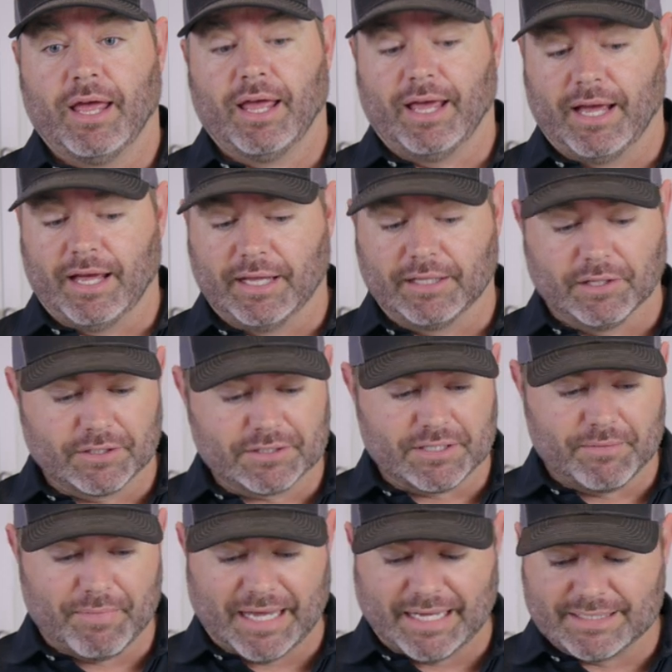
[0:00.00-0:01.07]
It looks
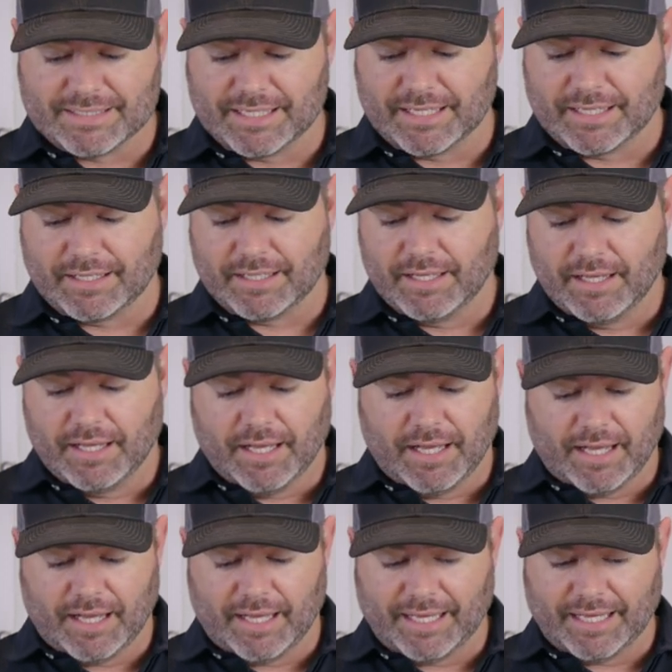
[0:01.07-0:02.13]
amazing,
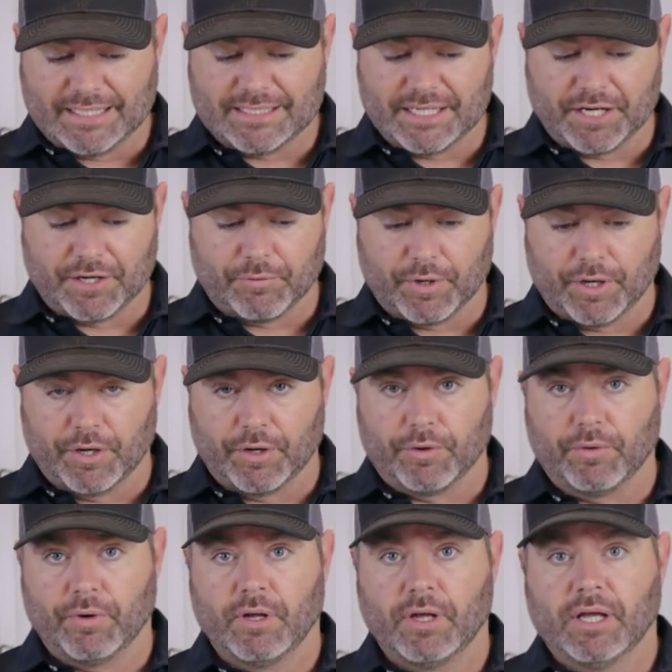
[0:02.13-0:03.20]
easy to
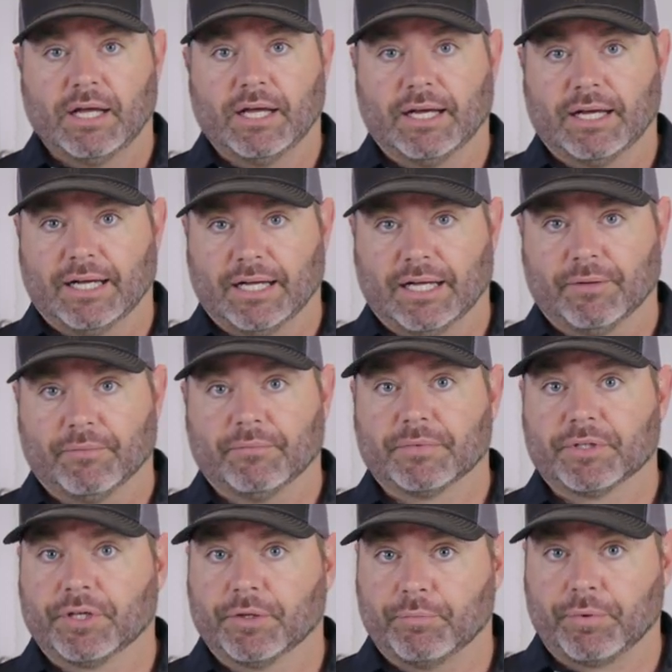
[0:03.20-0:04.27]
grow.
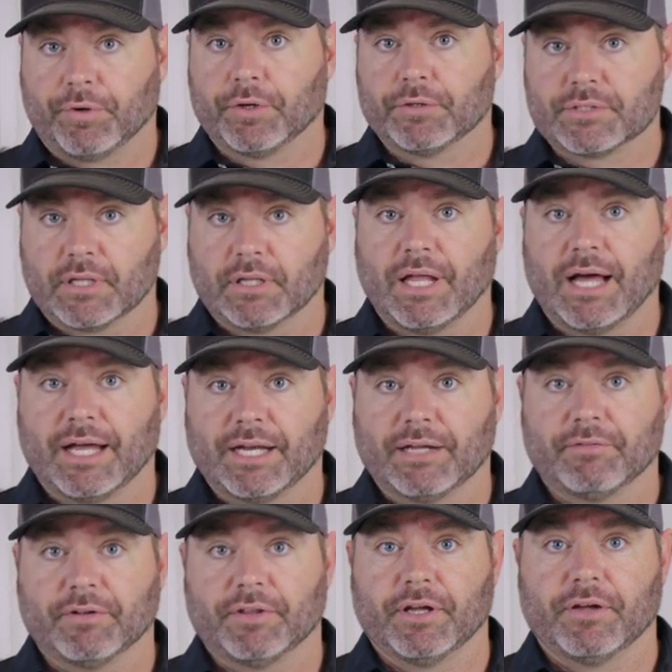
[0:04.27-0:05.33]
You produce a lot
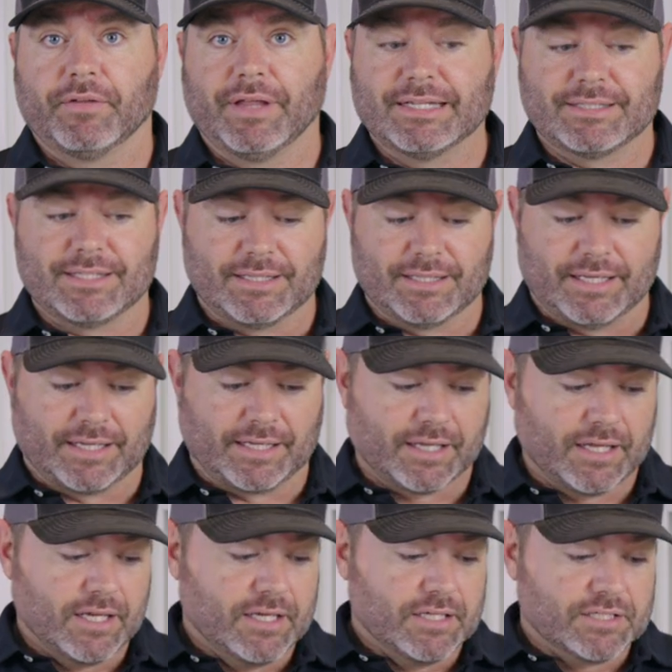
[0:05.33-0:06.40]
of it though, that's the thing.
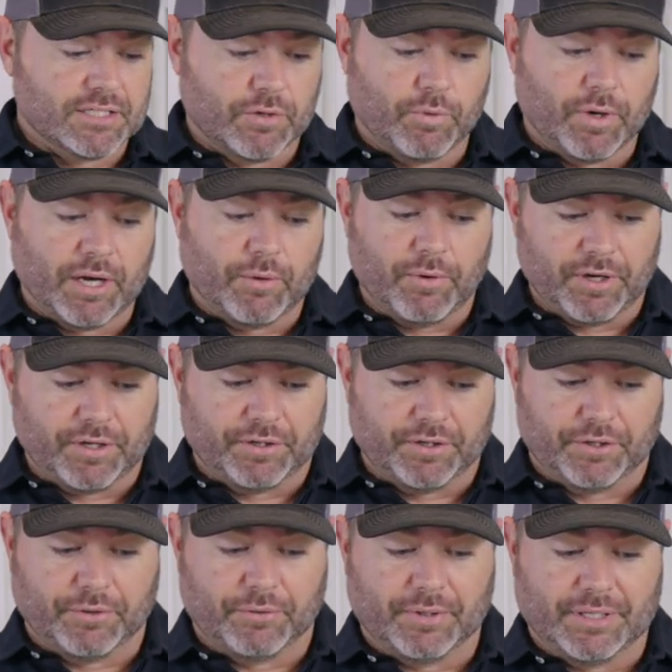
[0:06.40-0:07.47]
So what I wanna
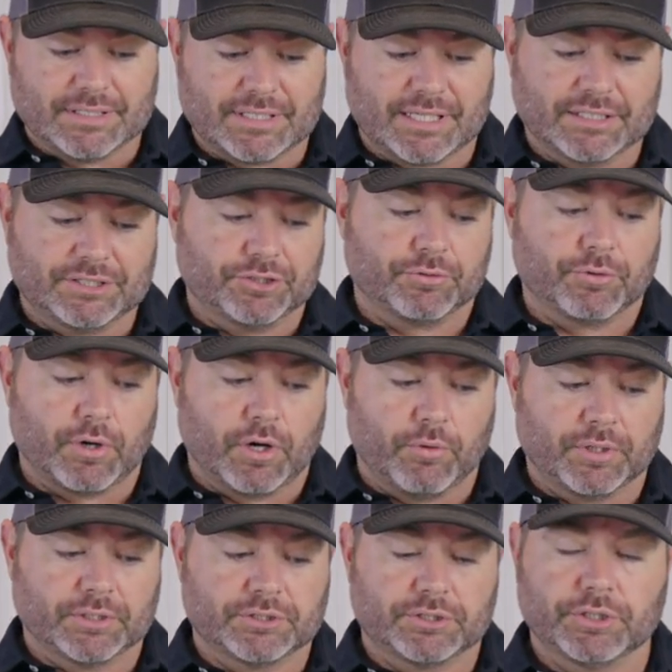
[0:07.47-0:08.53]
do is get you
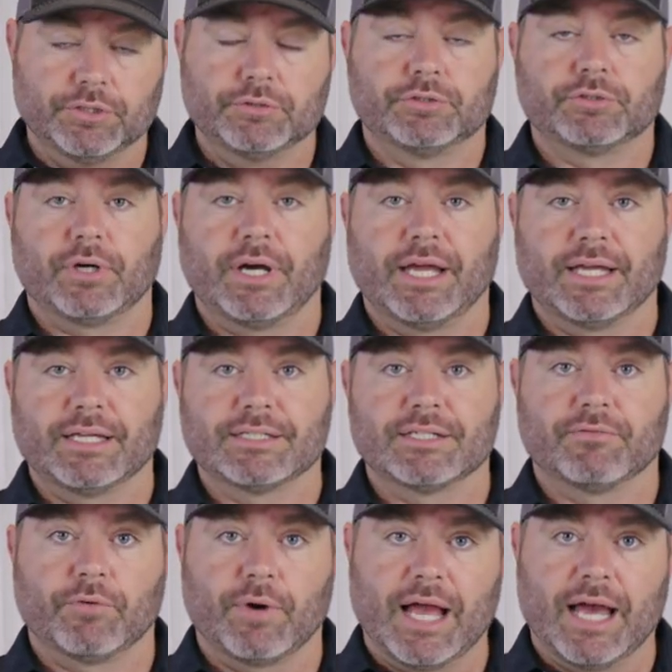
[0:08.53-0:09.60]
growing 2 trays
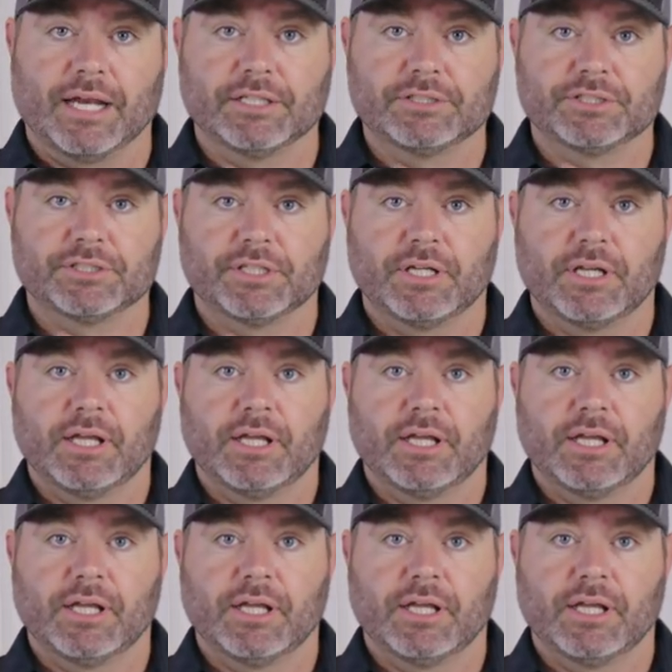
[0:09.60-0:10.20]
of radish.